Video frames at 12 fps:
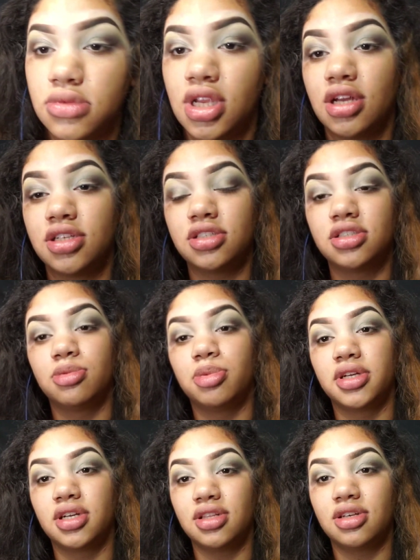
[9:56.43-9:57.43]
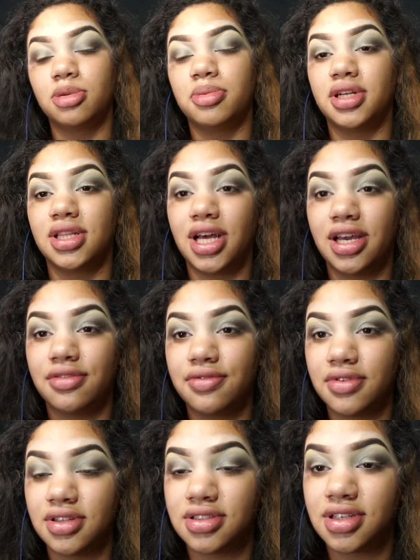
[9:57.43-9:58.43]
Now, just to bring a little bit of
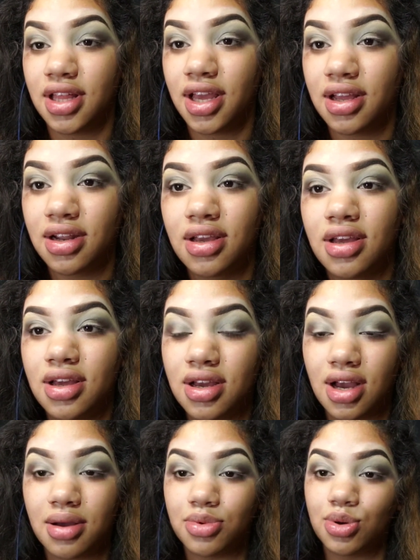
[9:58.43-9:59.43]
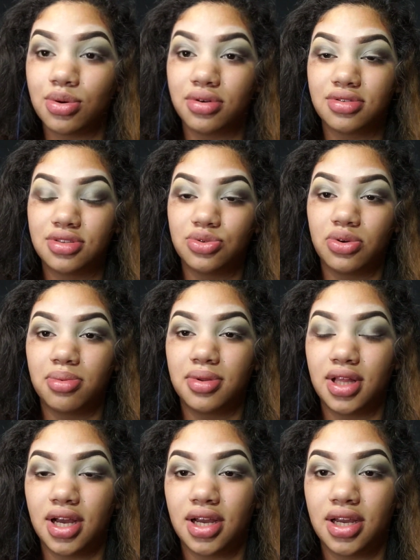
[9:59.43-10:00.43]
life into that, I'm going to
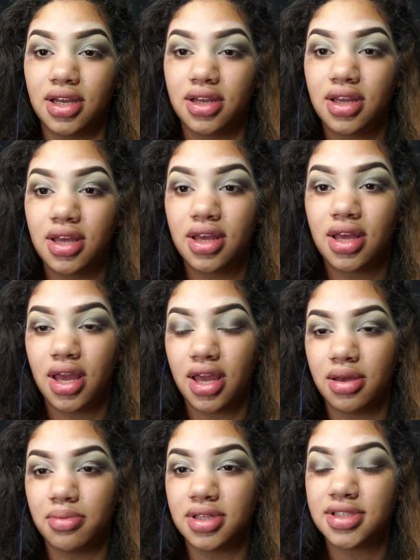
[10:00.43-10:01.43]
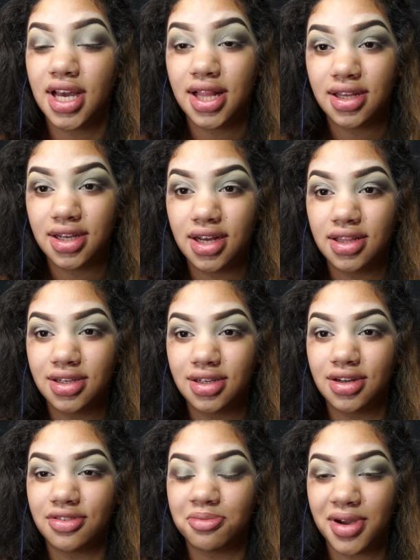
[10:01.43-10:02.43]
apply a metallic
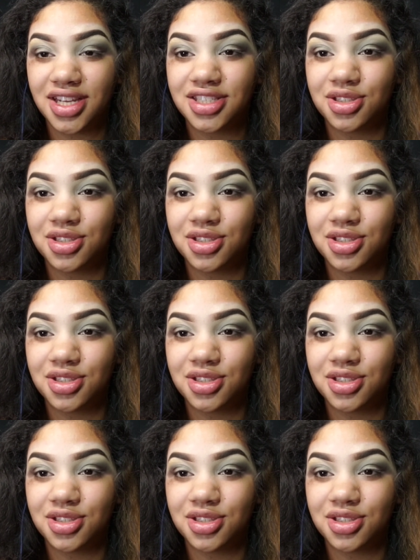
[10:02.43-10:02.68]
color of my